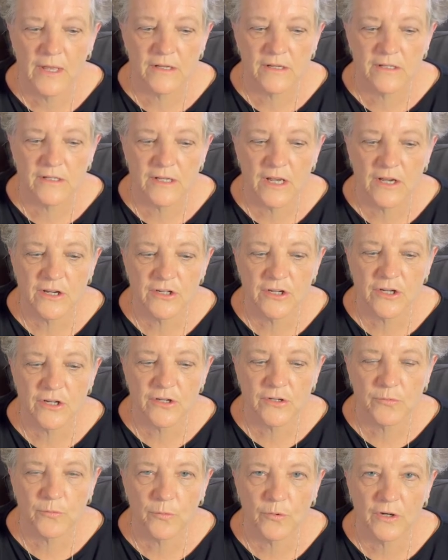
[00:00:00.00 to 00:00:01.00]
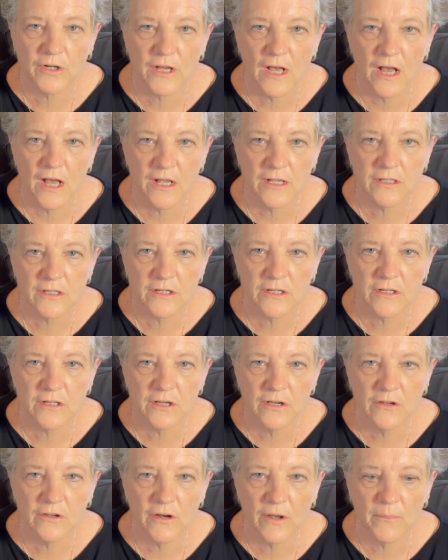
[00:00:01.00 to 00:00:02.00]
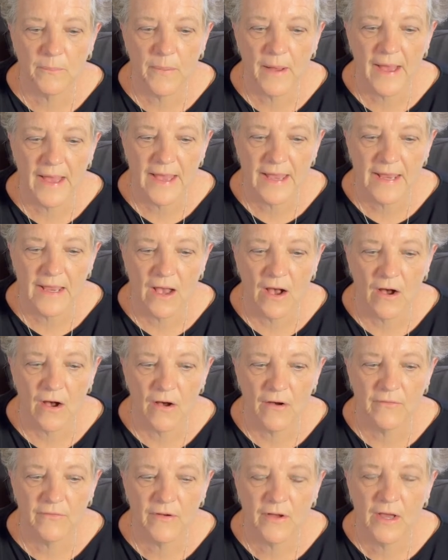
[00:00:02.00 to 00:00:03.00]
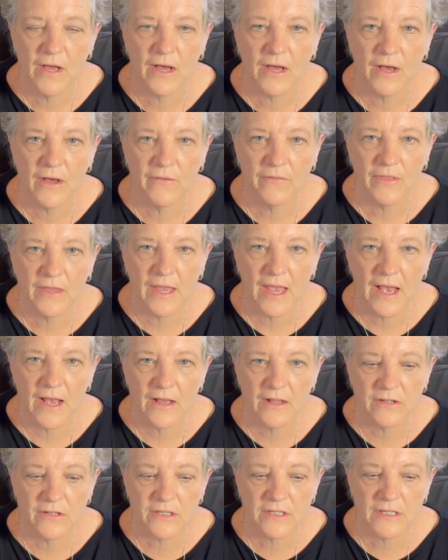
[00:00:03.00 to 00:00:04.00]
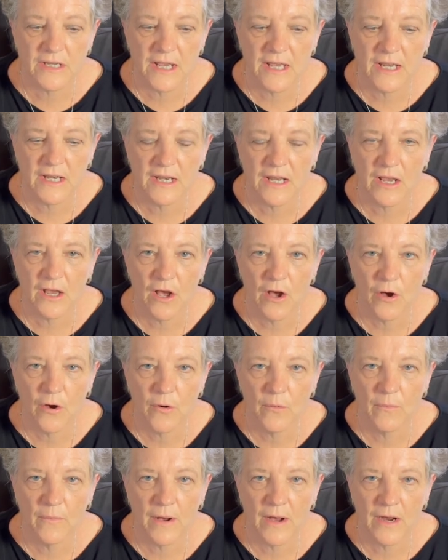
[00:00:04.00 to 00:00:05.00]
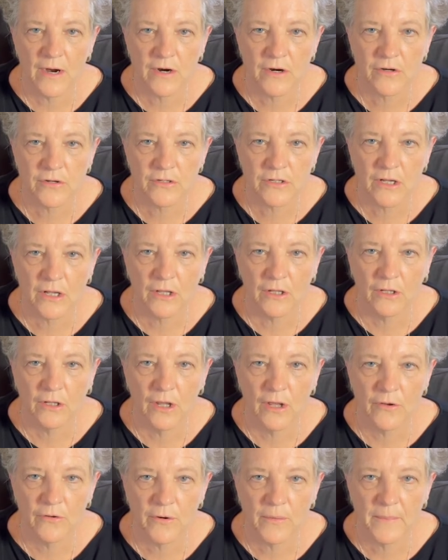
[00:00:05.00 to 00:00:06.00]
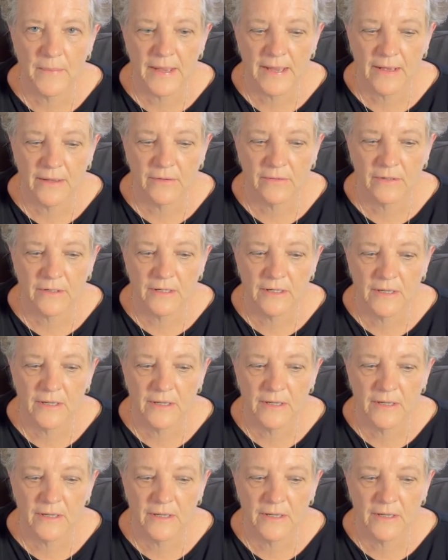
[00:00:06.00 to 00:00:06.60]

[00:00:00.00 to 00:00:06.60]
such as would constitute a payoff of the outstanding homebuyer's loan amount.